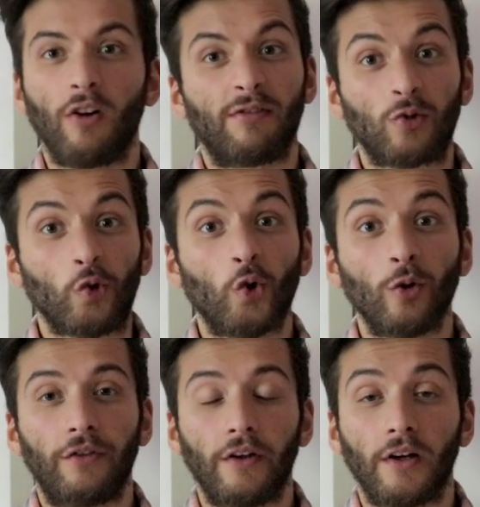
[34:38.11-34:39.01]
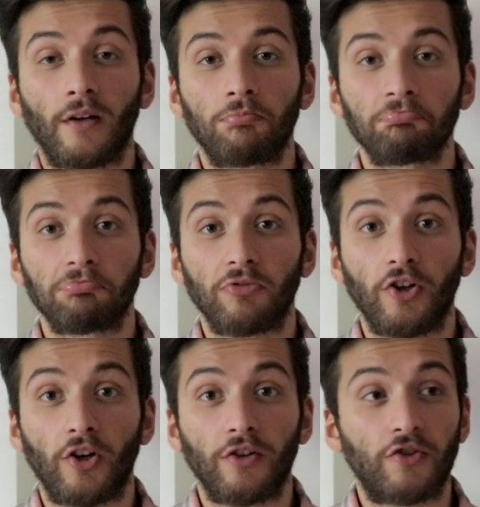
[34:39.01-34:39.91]
Overall, the
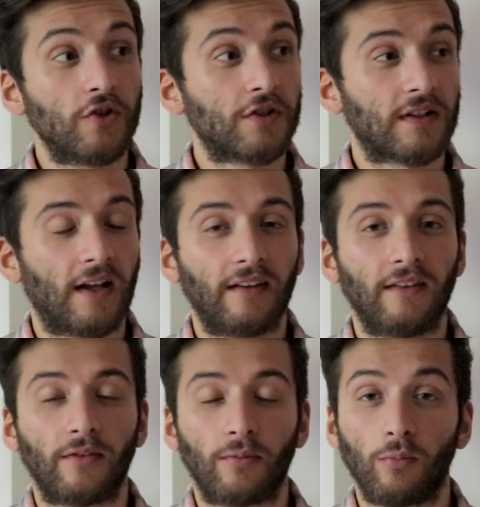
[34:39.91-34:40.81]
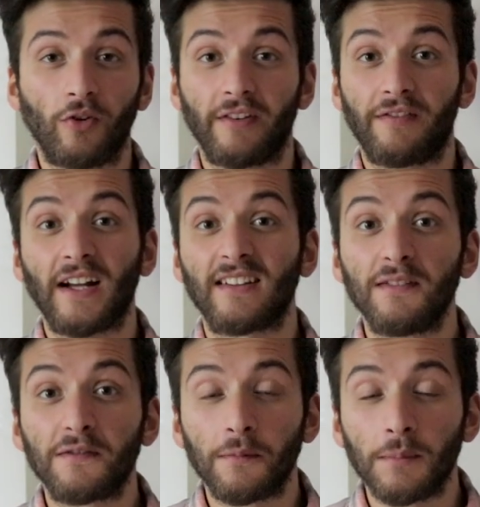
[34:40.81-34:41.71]
the juice cleanse was
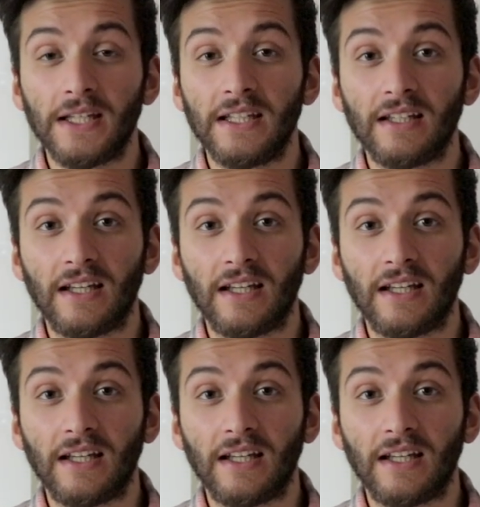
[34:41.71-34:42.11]
effective for me